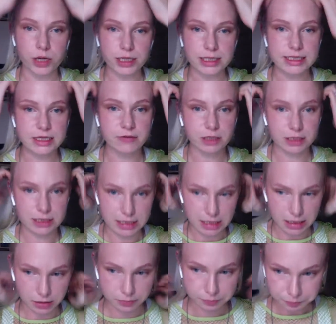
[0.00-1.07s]
going
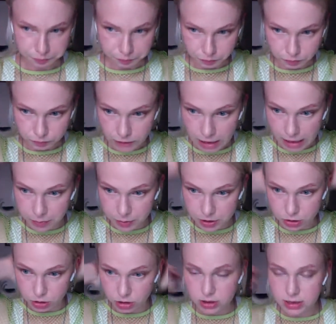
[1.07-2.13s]
17
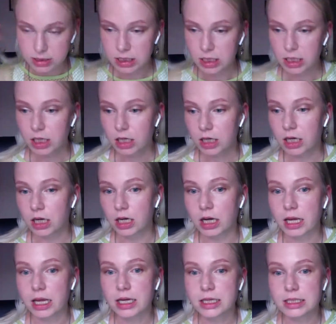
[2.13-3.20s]
episodes.
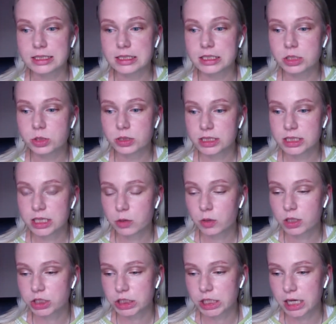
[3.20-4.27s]
Elias, did you see
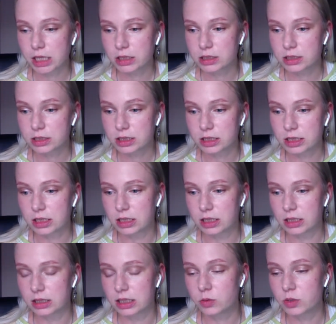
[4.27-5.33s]
our chat?
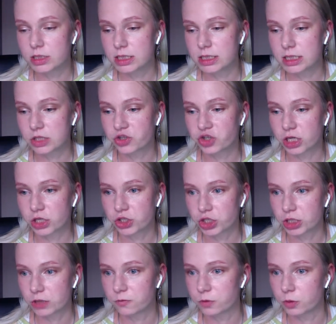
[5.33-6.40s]
There was a
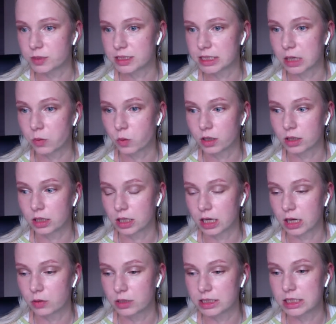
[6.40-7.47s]
suggestion from someone
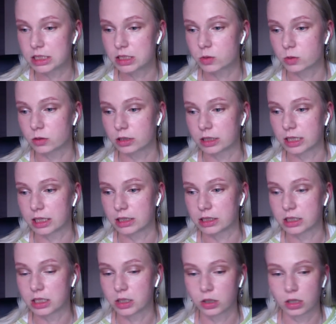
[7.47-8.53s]
in our Discord
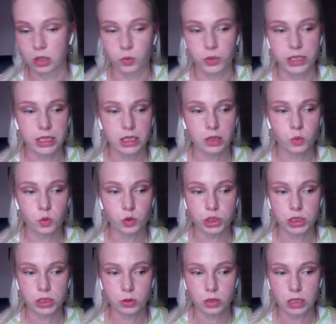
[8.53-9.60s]
that we can
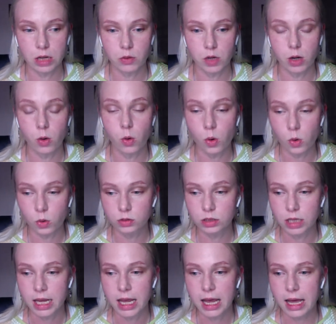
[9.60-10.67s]
watch it on our
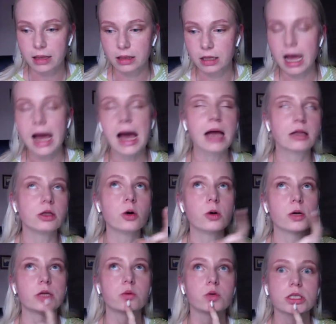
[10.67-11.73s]
own. And
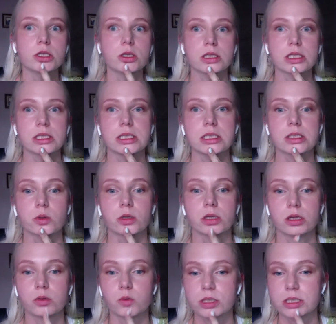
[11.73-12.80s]
no, it was not in
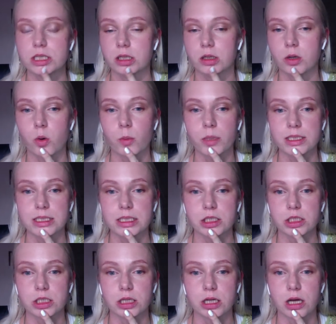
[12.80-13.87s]
Discord. It was in comment
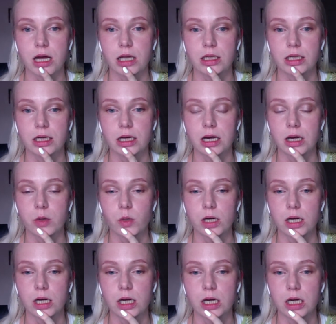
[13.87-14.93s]
section under
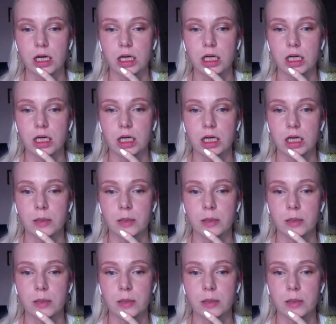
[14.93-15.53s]
our